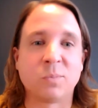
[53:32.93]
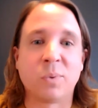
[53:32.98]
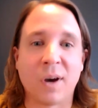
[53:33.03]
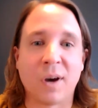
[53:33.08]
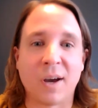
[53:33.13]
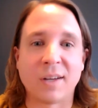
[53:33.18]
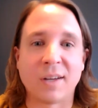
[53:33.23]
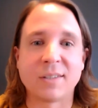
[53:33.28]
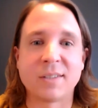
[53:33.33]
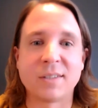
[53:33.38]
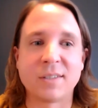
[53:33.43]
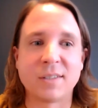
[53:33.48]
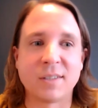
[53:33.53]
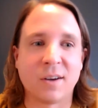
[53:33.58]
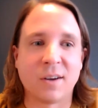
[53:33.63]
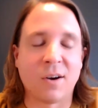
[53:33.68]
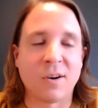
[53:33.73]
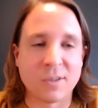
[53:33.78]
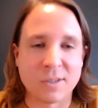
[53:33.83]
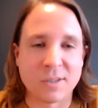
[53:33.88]
but
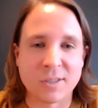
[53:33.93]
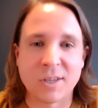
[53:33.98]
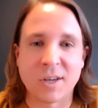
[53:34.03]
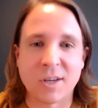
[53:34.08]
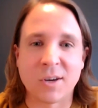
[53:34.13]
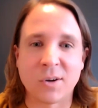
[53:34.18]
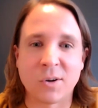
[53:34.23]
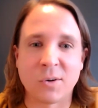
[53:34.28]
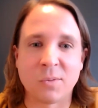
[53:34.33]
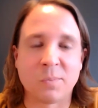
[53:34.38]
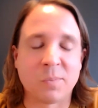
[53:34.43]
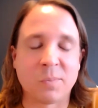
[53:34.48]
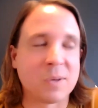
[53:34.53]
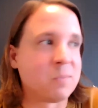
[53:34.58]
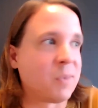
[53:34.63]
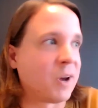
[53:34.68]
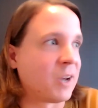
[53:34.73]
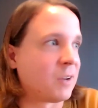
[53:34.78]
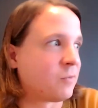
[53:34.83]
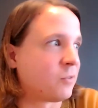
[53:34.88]
also
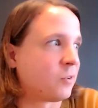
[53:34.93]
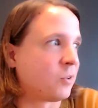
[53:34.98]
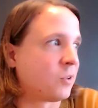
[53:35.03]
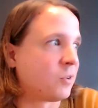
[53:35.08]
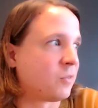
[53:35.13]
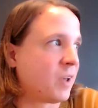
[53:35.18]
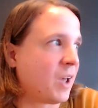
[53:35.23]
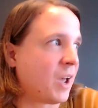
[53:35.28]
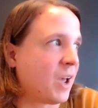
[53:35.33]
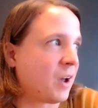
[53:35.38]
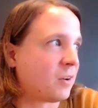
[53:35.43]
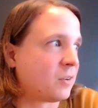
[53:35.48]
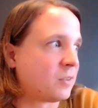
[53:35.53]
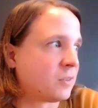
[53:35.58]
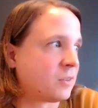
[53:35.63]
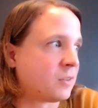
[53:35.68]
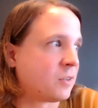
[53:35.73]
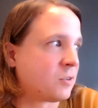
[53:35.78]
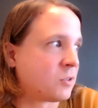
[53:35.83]
be mindful of how